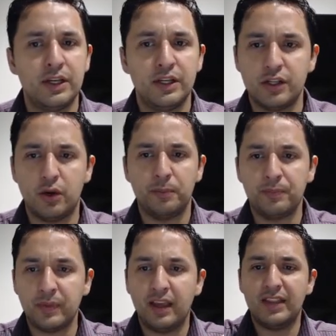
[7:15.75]
So
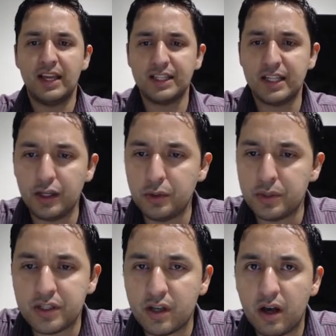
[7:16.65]
that's how you
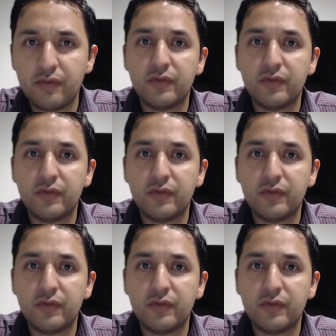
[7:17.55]
install